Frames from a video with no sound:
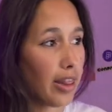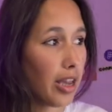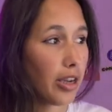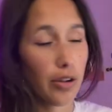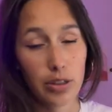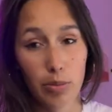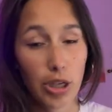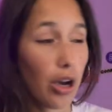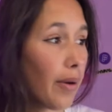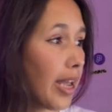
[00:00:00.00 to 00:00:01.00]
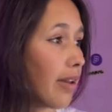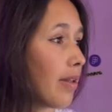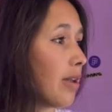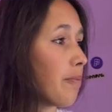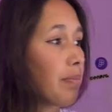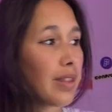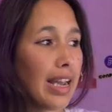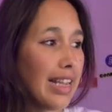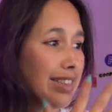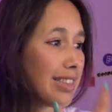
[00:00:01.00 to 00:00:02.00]
they're going to be going.
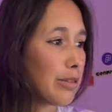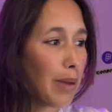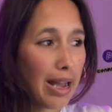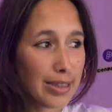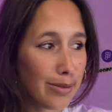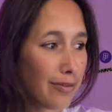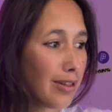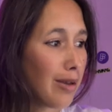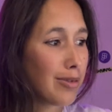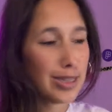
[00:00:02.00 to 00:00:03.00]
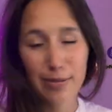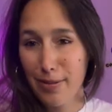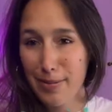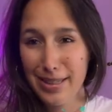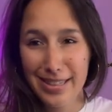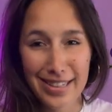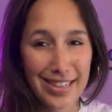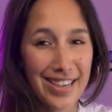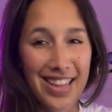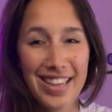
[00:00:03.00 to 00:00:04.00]
It did span some of them and some of them it
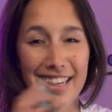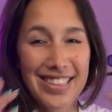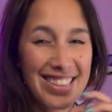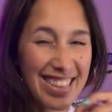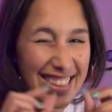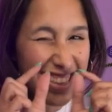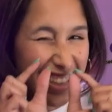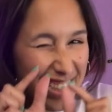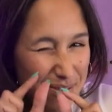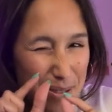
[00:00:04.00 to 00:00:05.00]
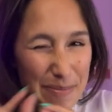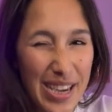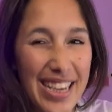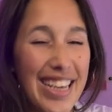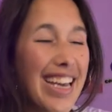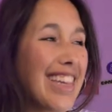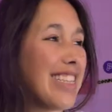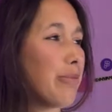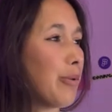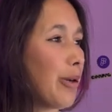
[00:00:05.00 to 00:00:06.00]
didn't. I think it's still a tiny bit buggy at
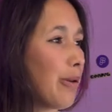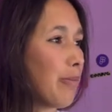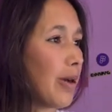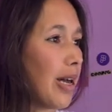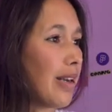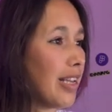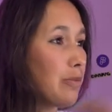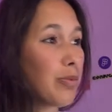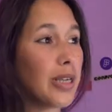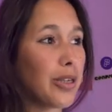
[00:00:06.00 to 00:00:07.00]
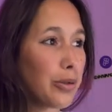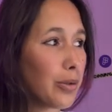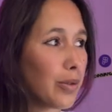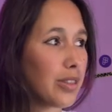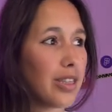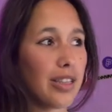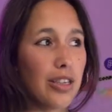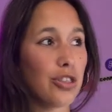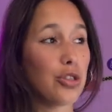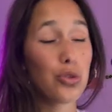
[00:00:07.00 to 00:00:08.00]
this point, but it's pretty cool still that
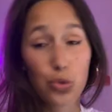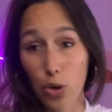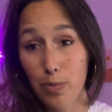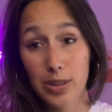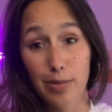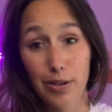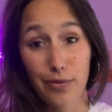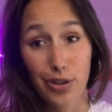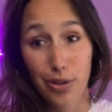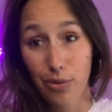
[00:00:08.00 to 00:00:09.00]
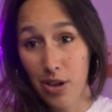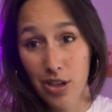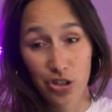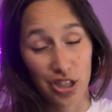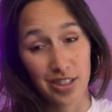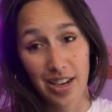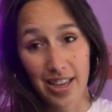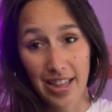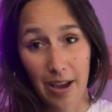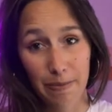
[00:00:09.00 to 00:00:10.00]
it just drops them in for you just like
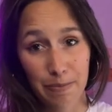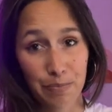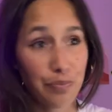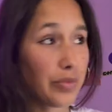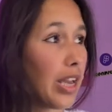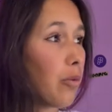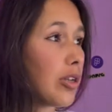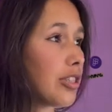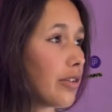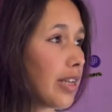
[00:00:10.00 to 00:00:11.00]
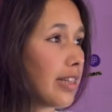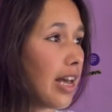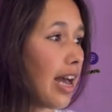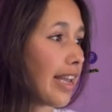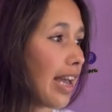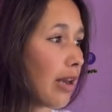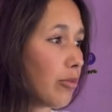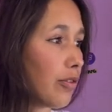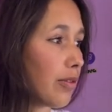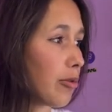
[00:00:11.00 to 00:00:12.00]
that. And once they're in there, I can
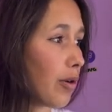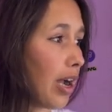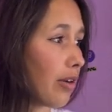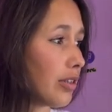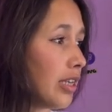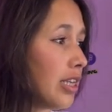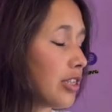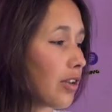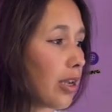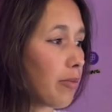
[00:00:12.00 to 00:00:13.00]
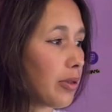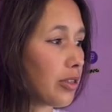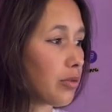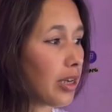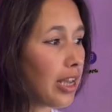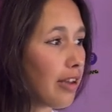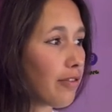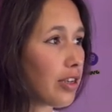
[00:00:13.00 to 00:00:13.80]
move them around. So I can put this one here, for